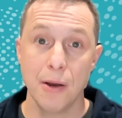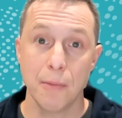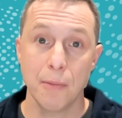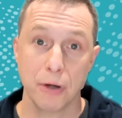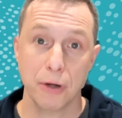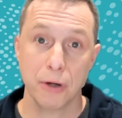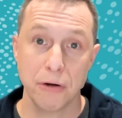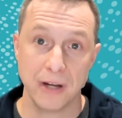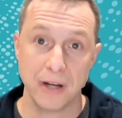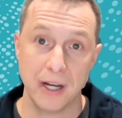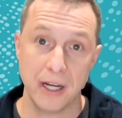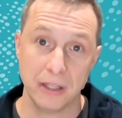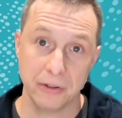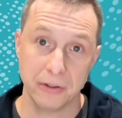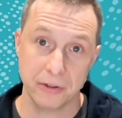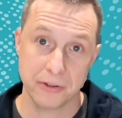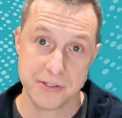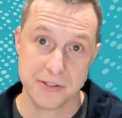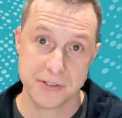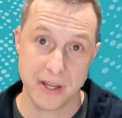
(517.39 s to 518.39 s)

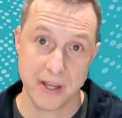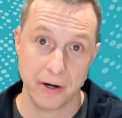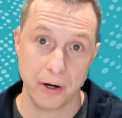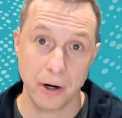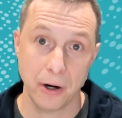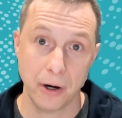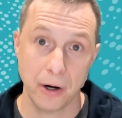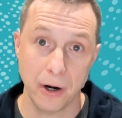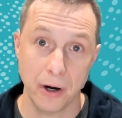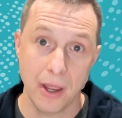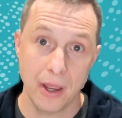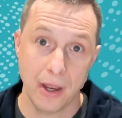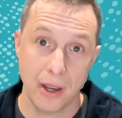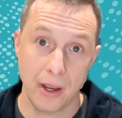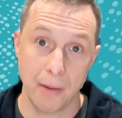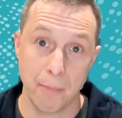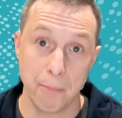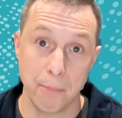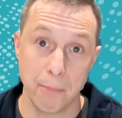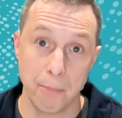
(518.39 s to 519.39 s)
profilers that are
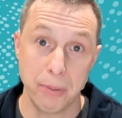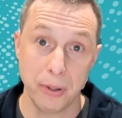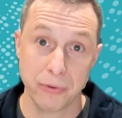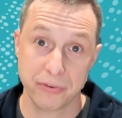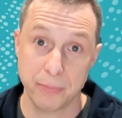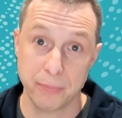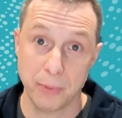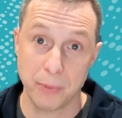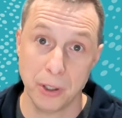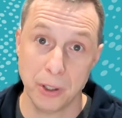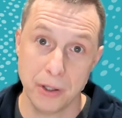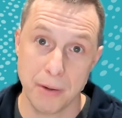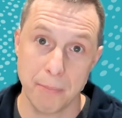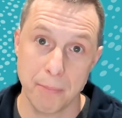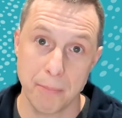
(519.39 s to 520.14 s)
both smart,